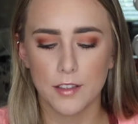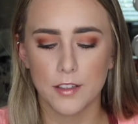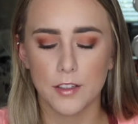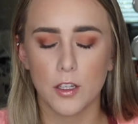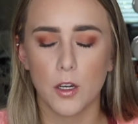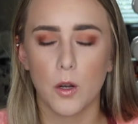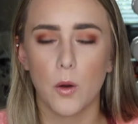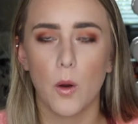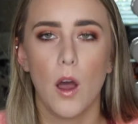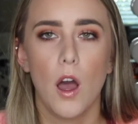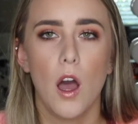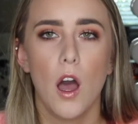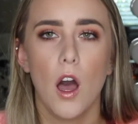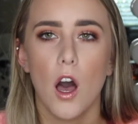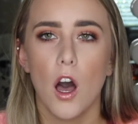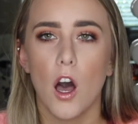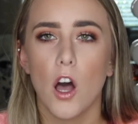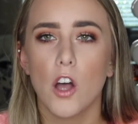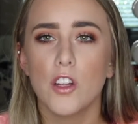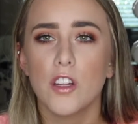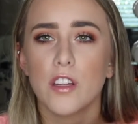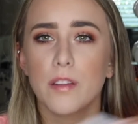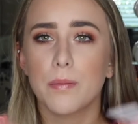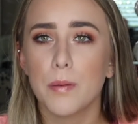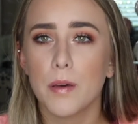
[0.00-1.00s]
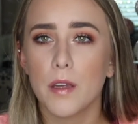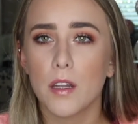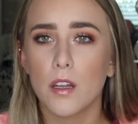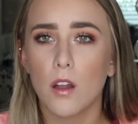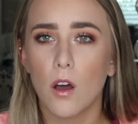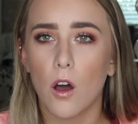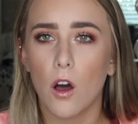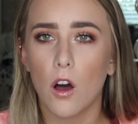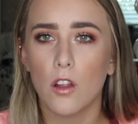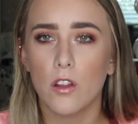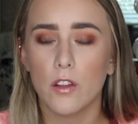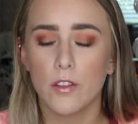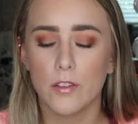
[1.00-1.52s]
So I'll just put it
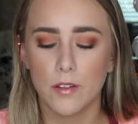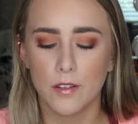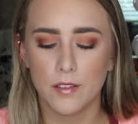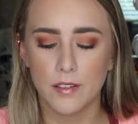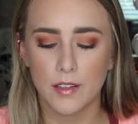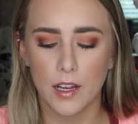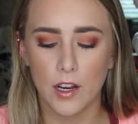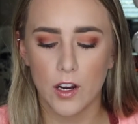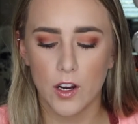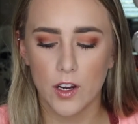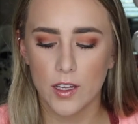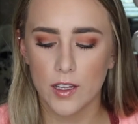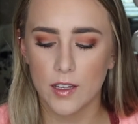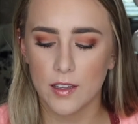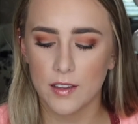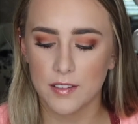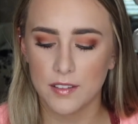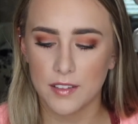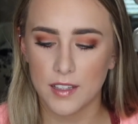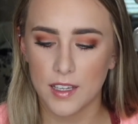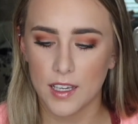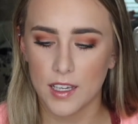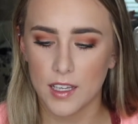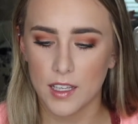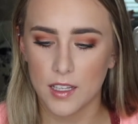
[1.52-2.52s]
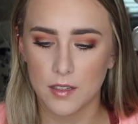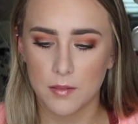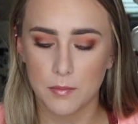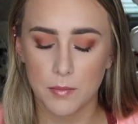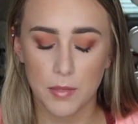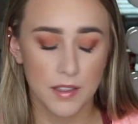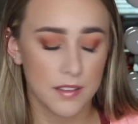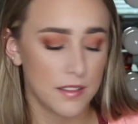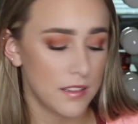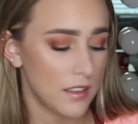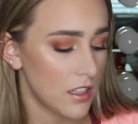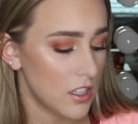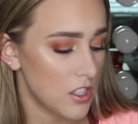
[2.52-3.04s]
all in those areas and
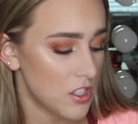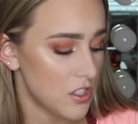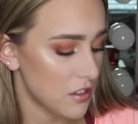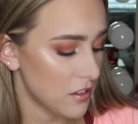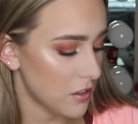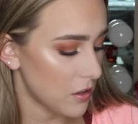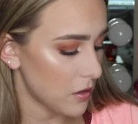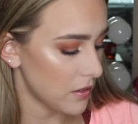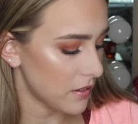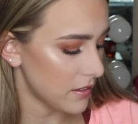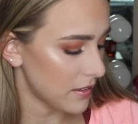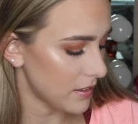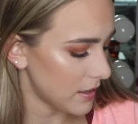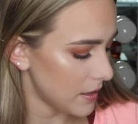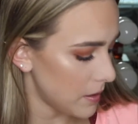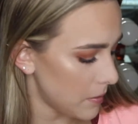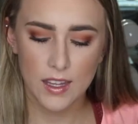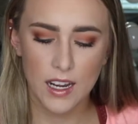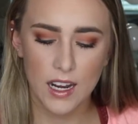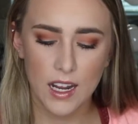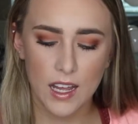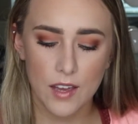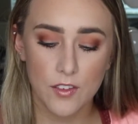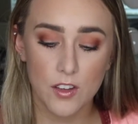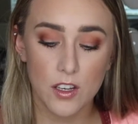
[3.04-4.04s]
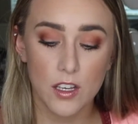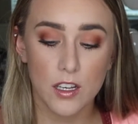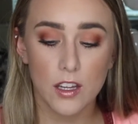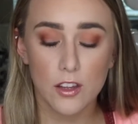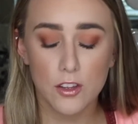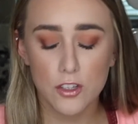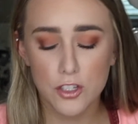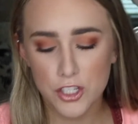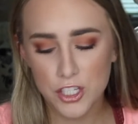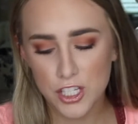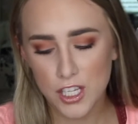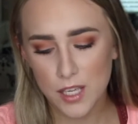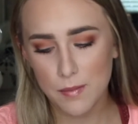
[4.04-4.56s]
basically just go to sleep. And I have
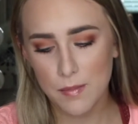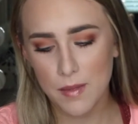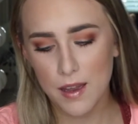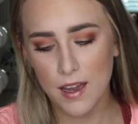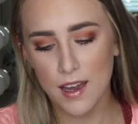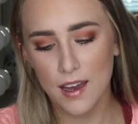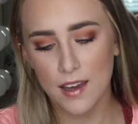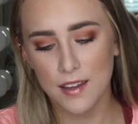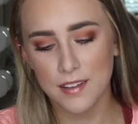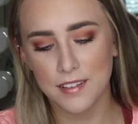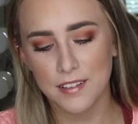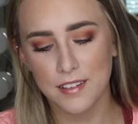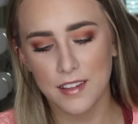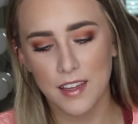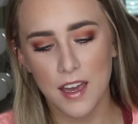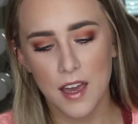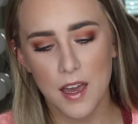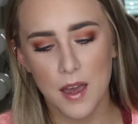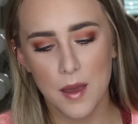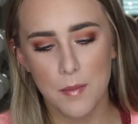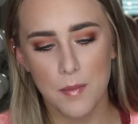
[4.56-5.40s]
another sheet mask.